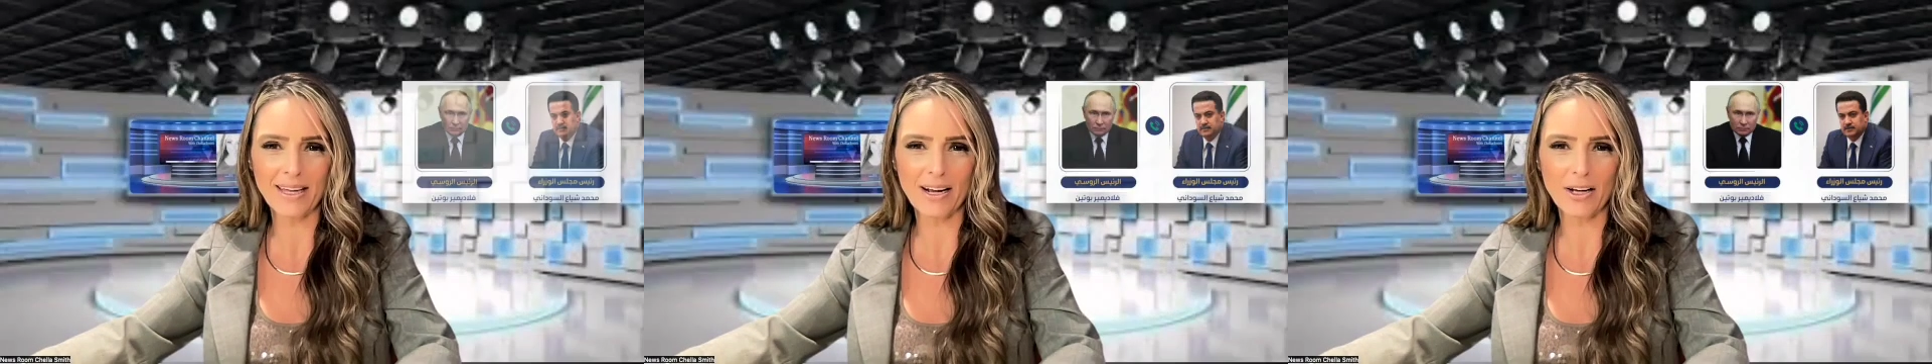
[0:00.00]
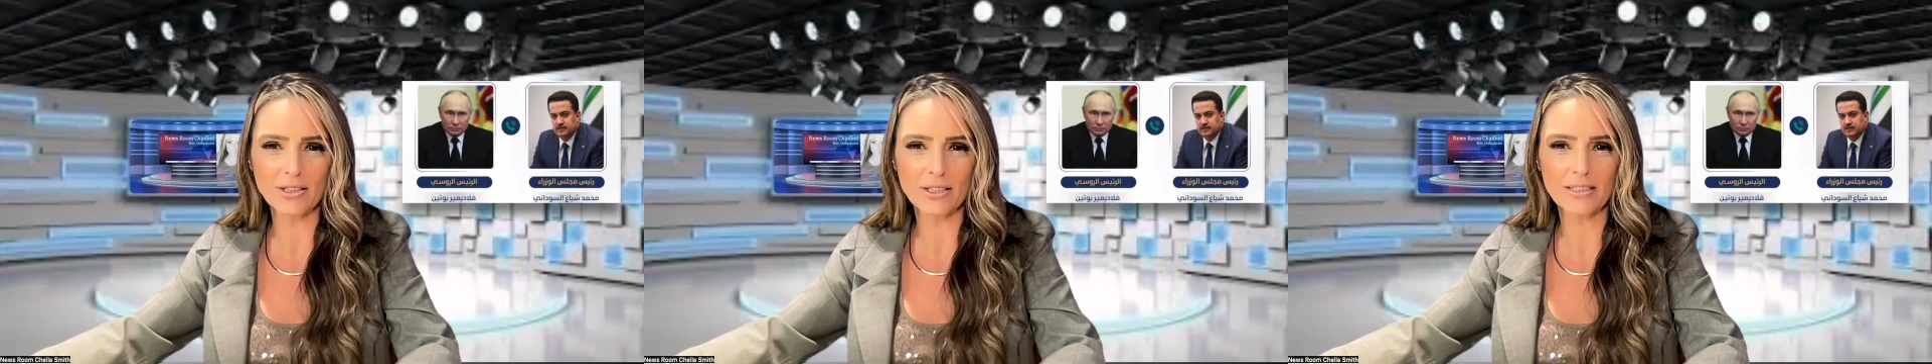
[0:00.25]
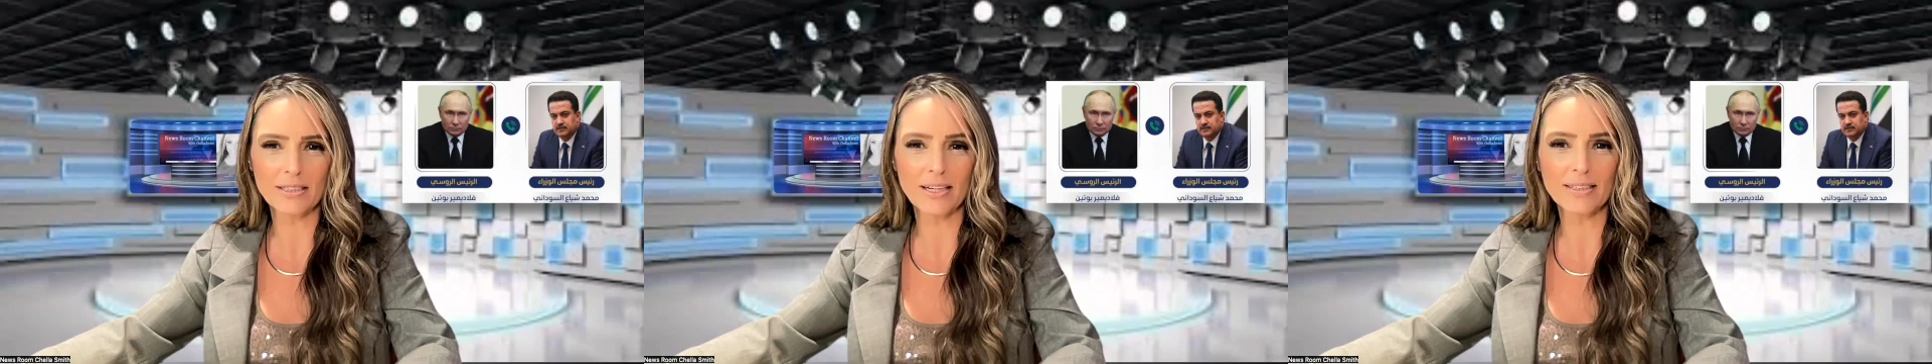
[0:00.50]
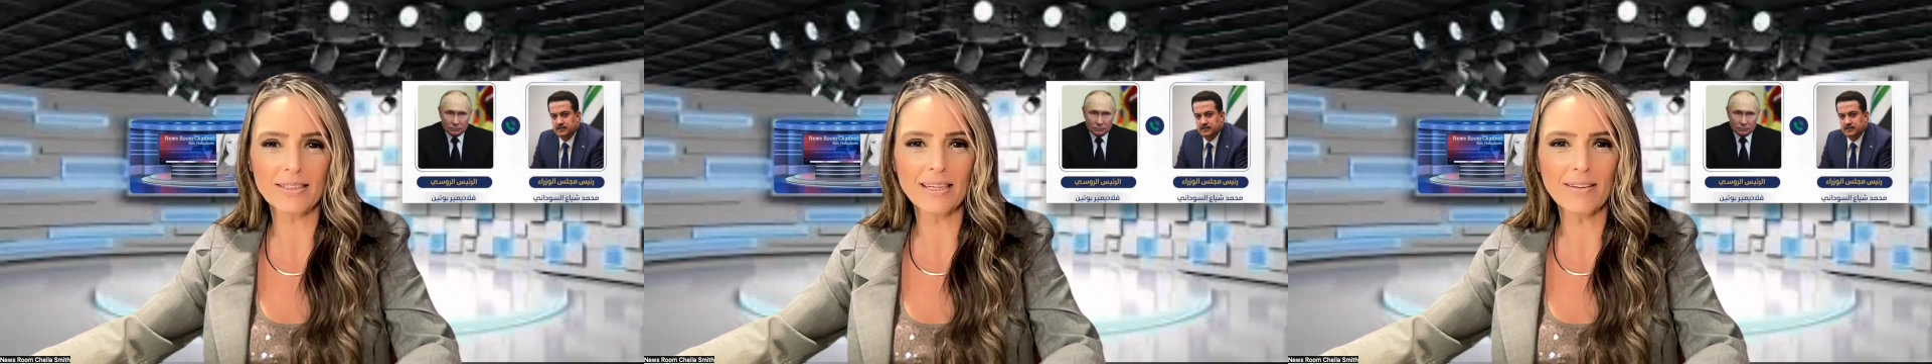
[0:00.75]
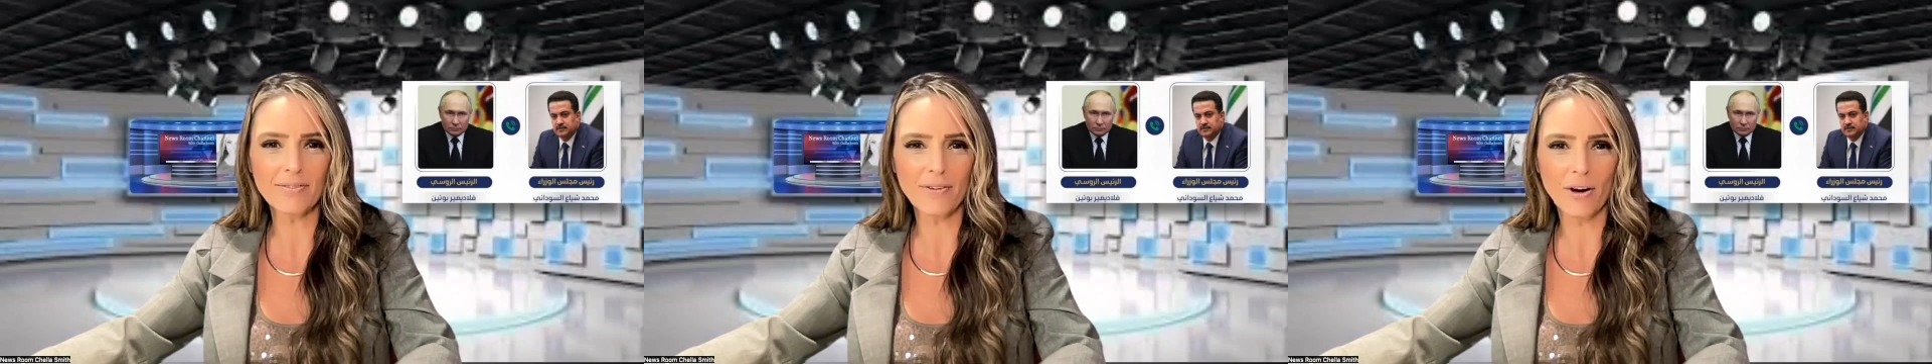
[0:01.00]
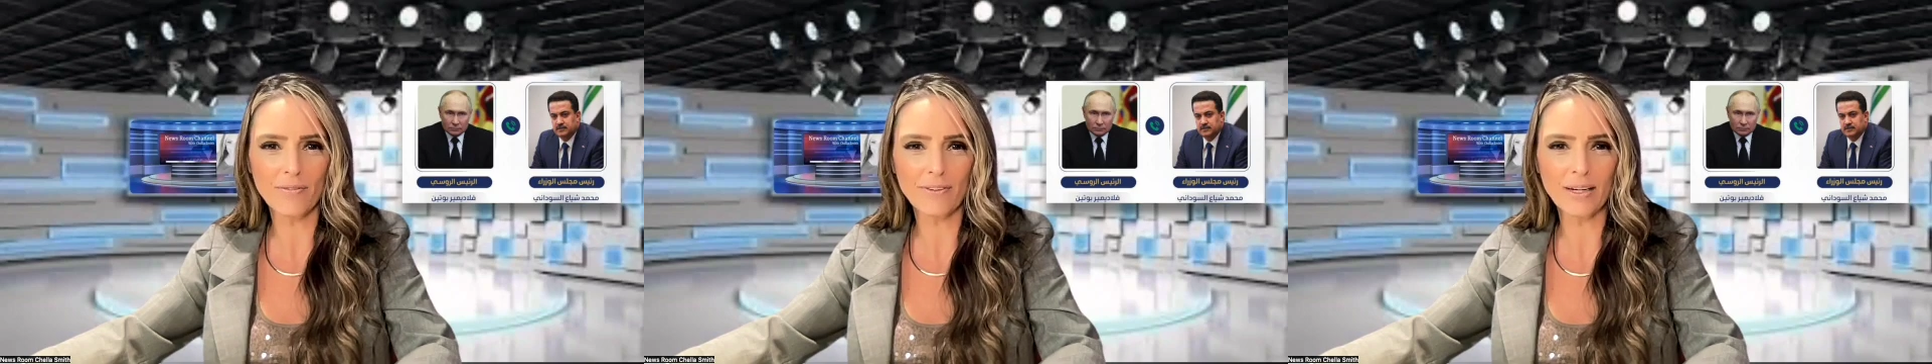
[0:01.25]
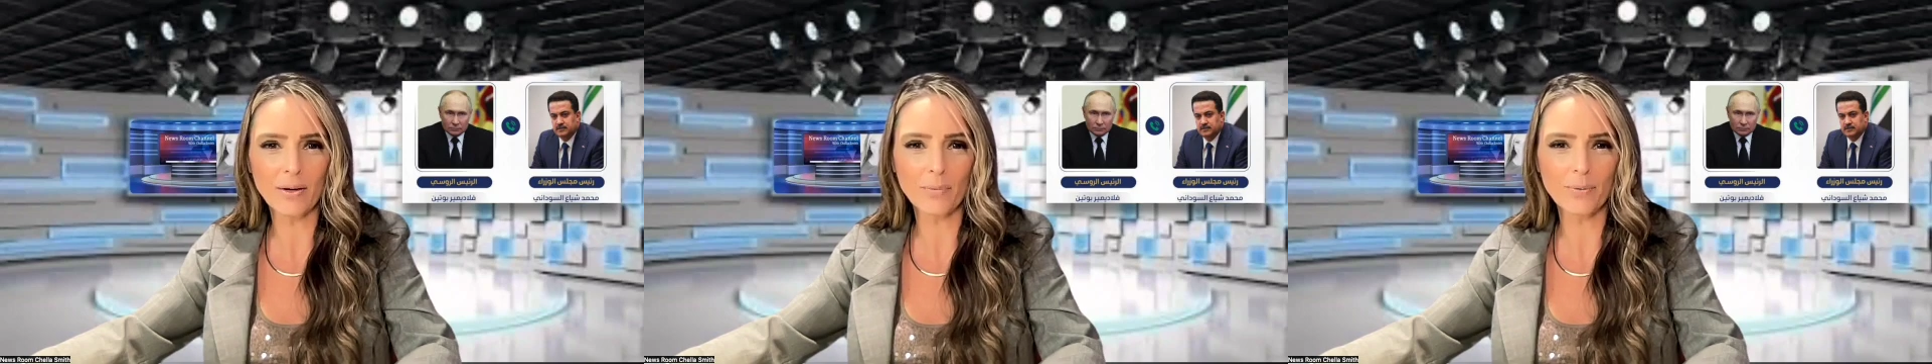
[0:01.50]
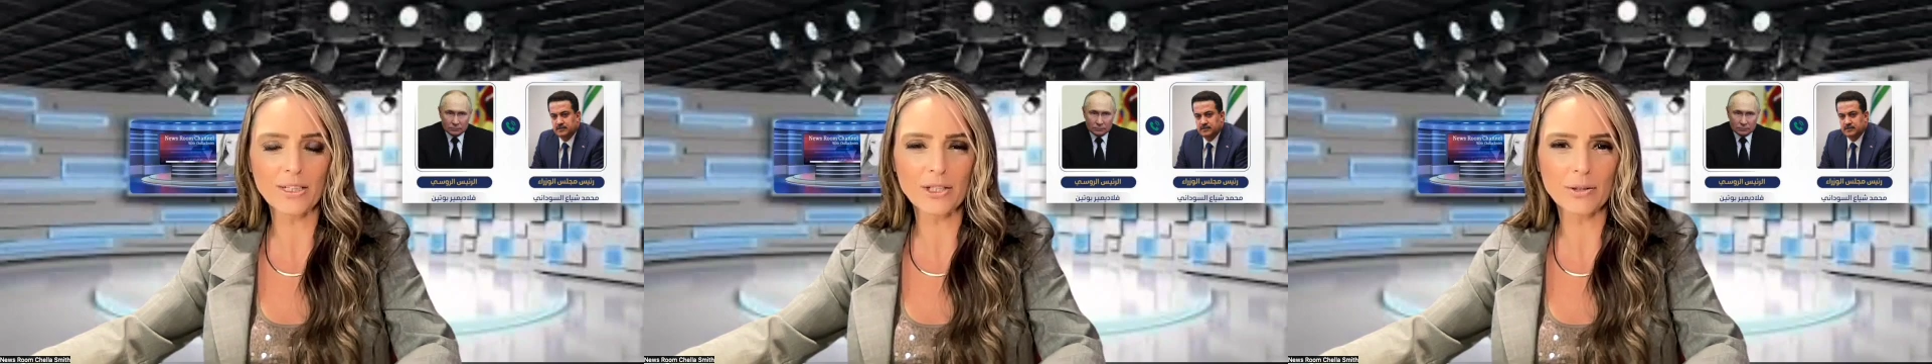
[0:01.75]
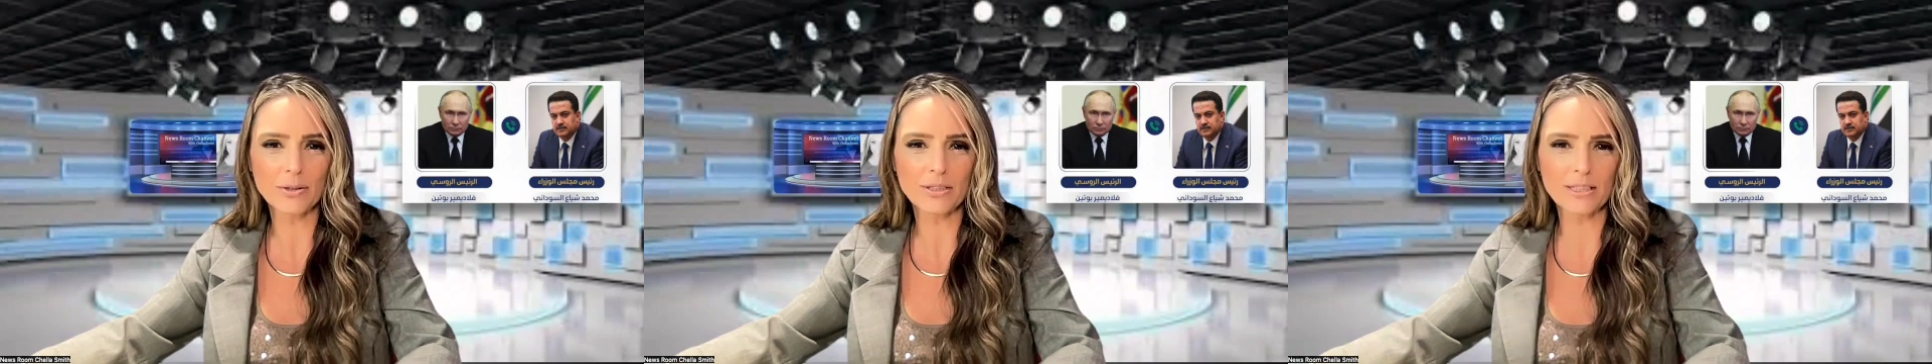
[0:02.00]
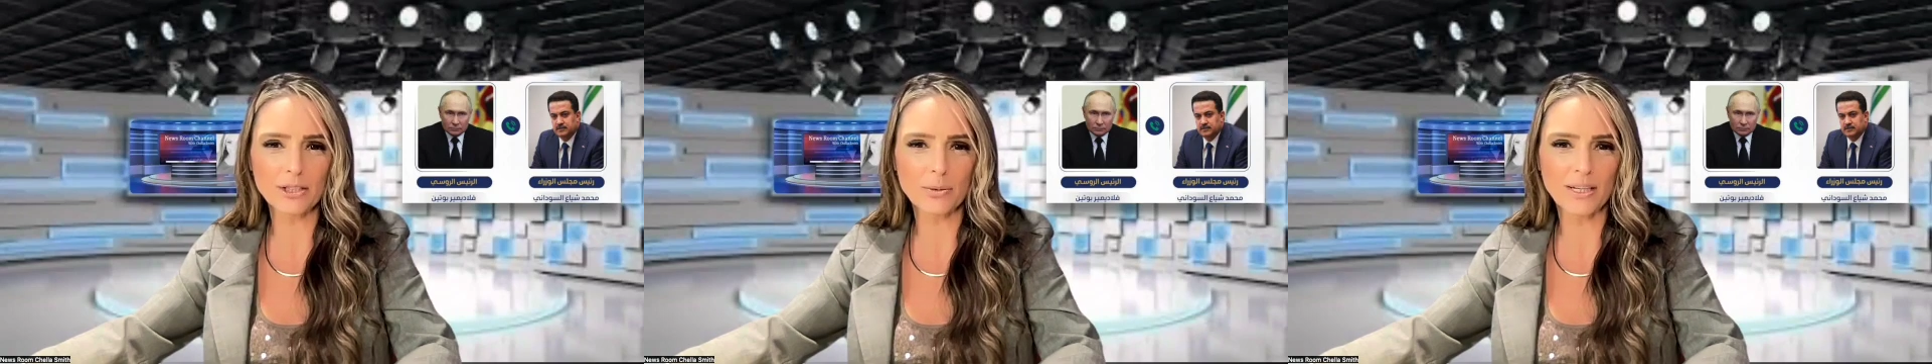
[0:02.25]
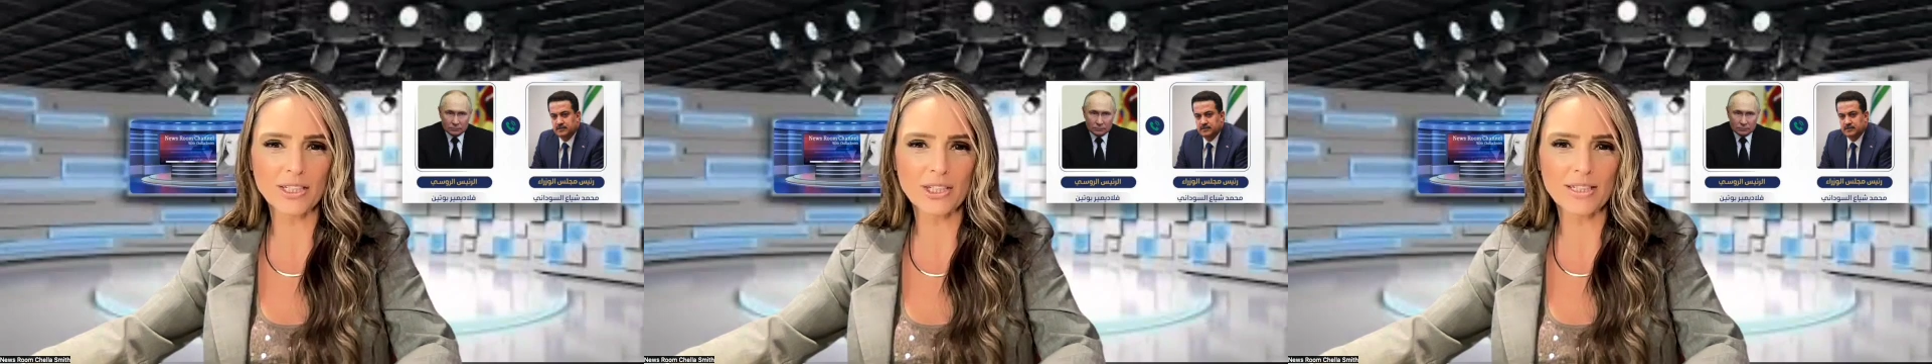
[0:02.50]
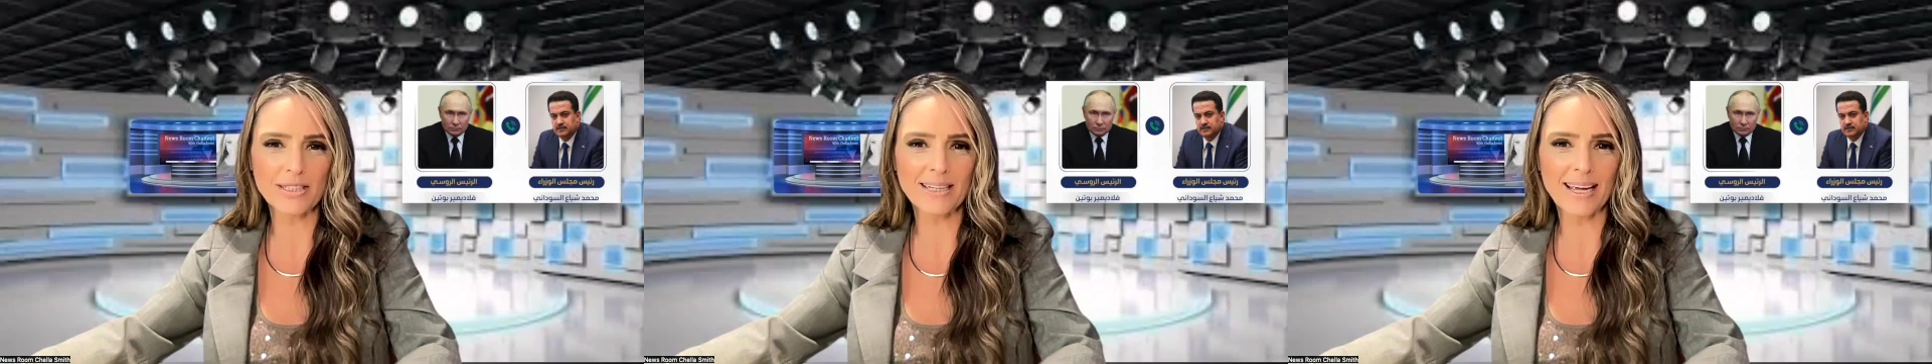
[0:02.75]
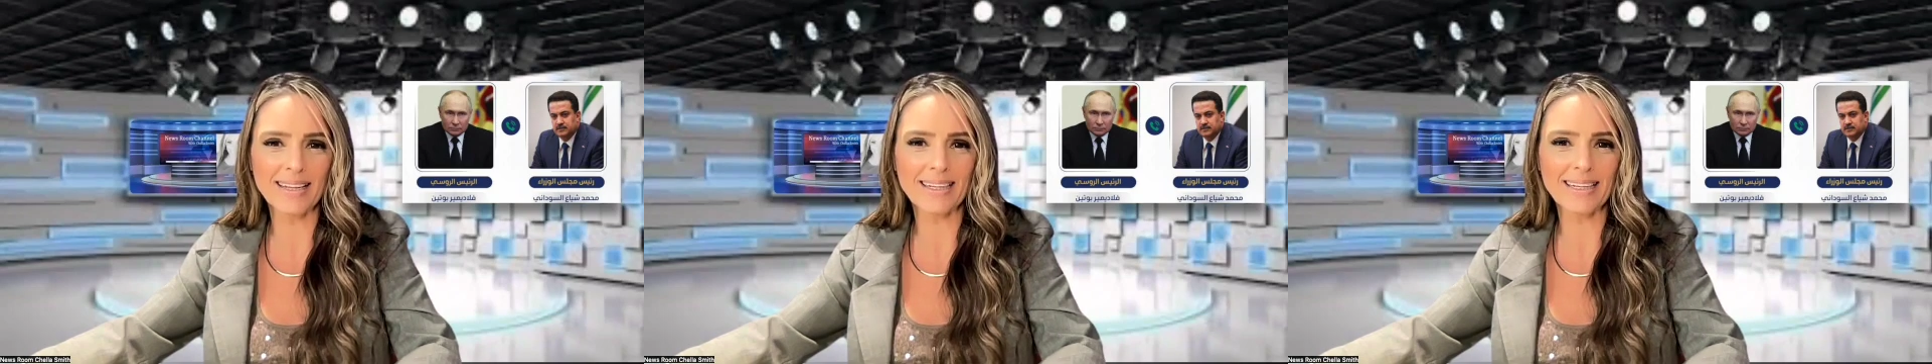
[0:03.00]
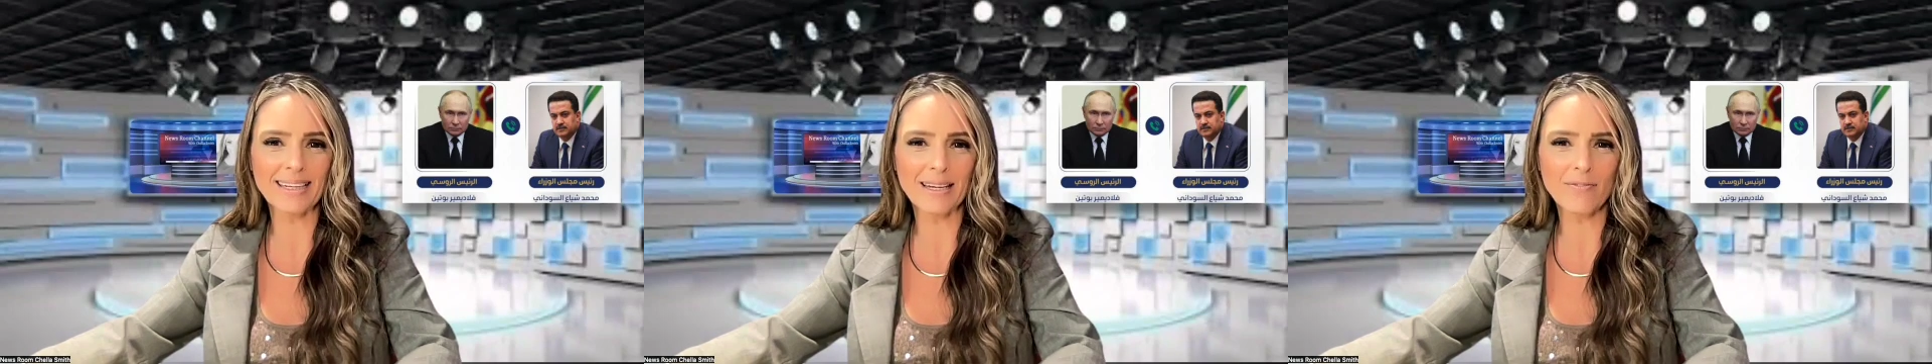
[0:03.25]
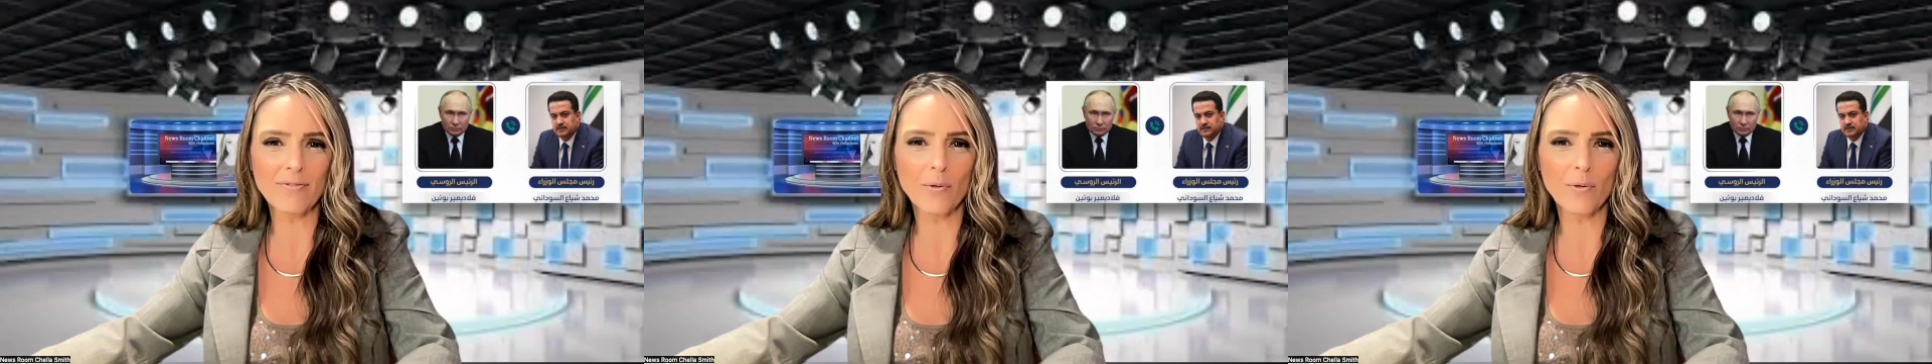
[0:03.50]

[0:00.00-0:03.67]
They also discuss evolving regional situations and the need